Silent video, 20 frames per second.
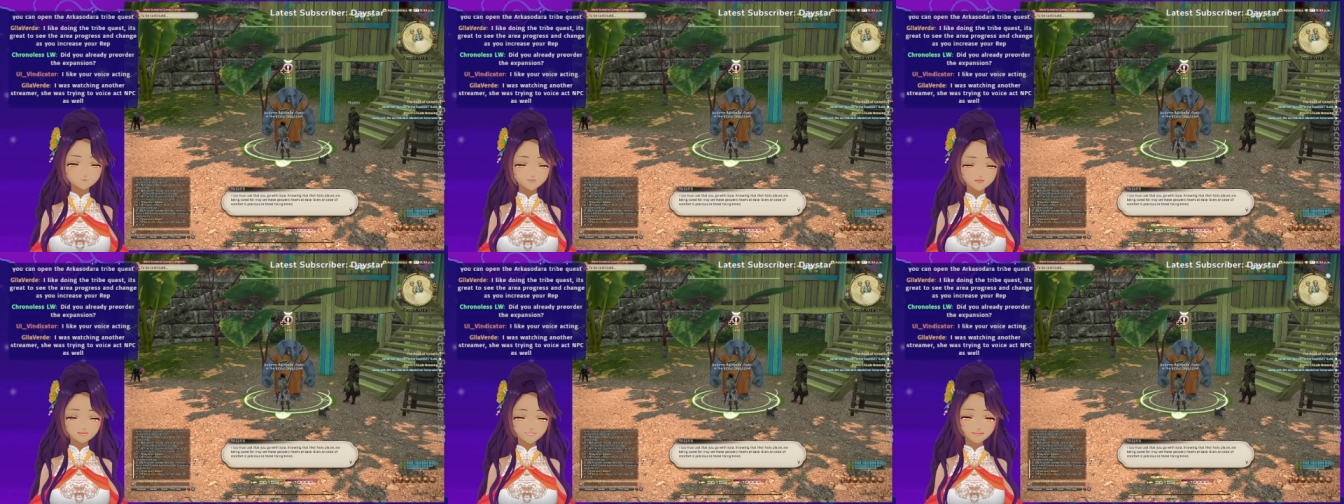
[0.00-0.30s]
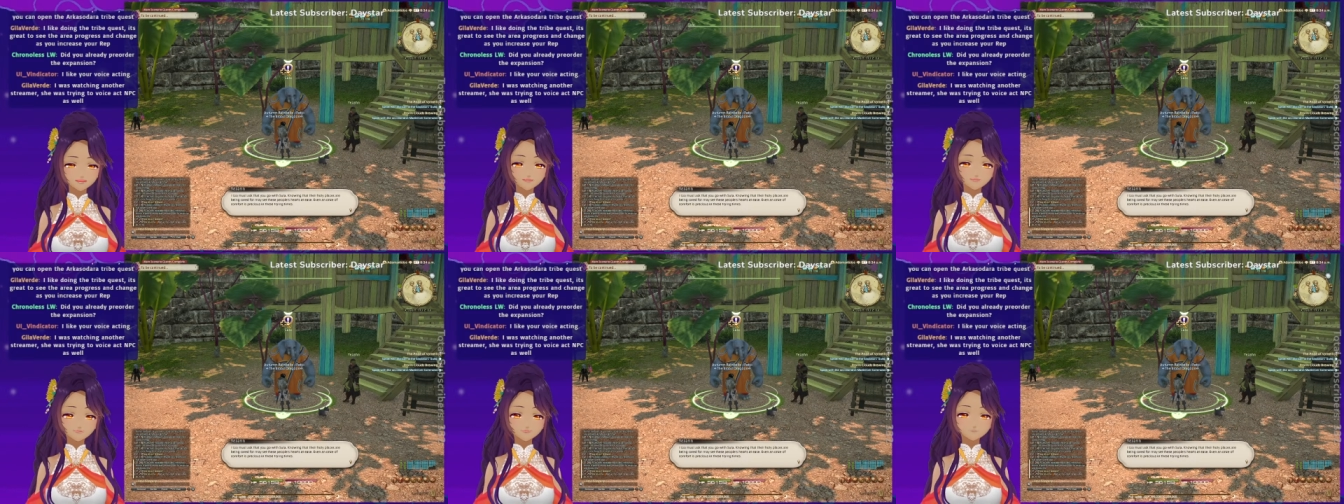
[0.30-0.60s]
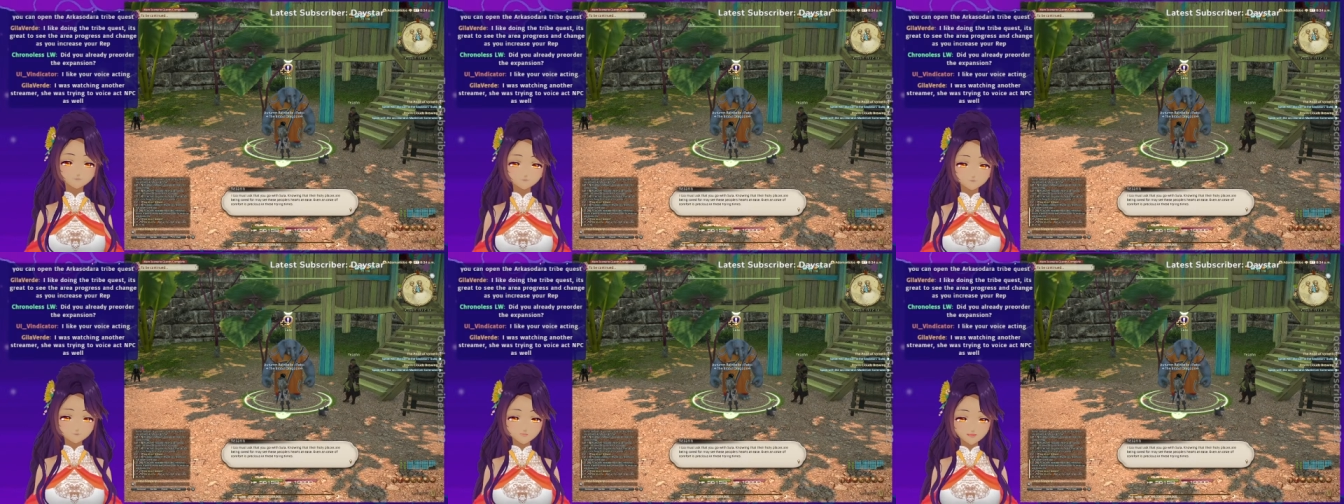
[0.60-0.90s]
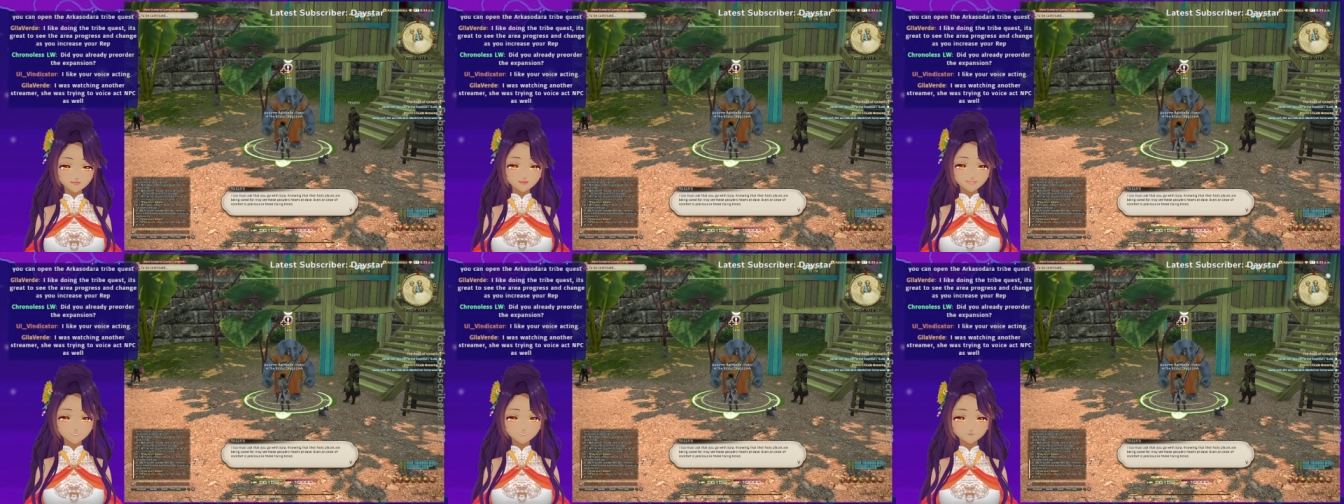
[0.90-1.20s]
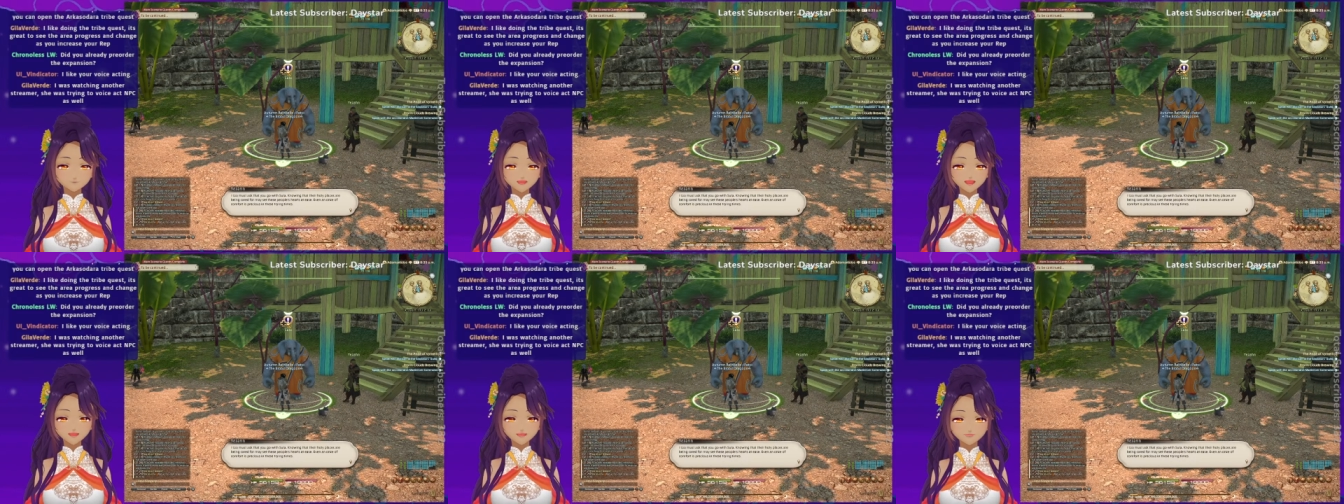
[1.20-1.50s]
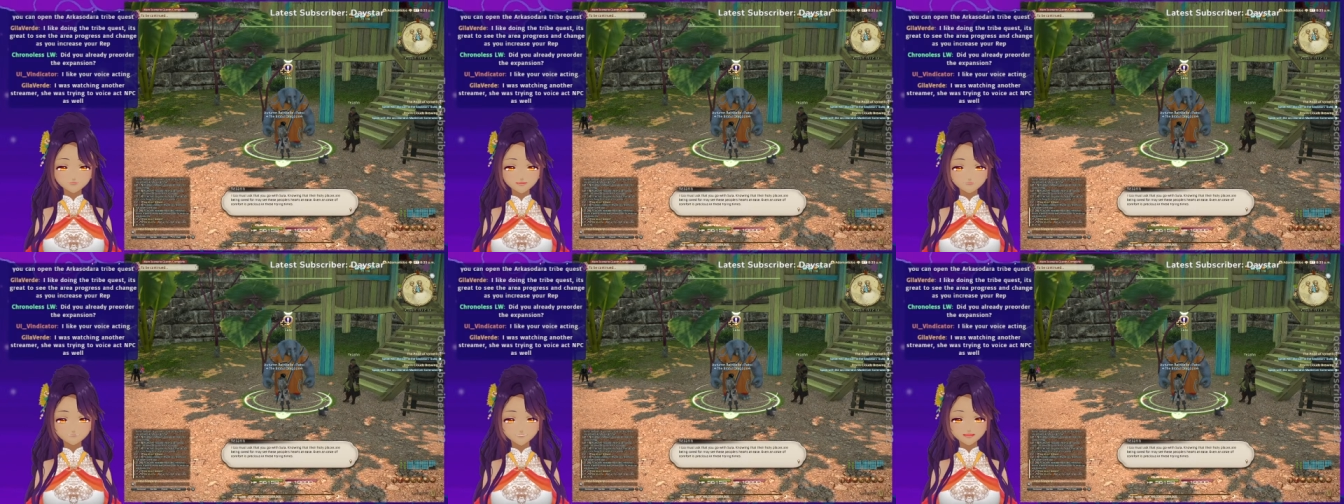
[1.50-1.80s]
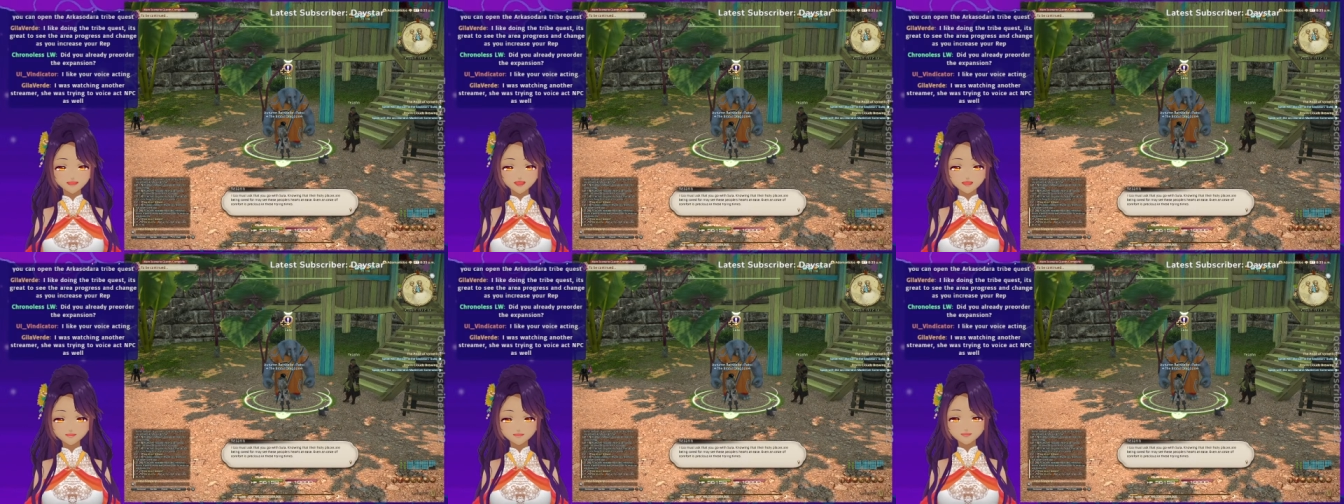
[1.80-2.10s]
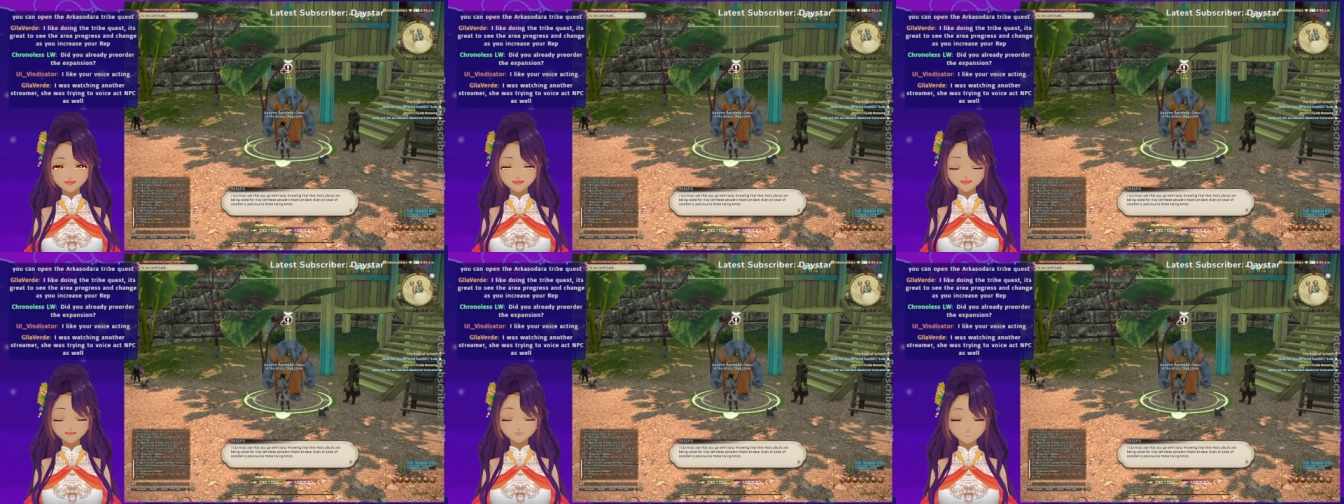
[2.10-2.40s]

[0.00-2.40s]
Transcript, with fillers: Yeah, well, it makes it more interesting, I think.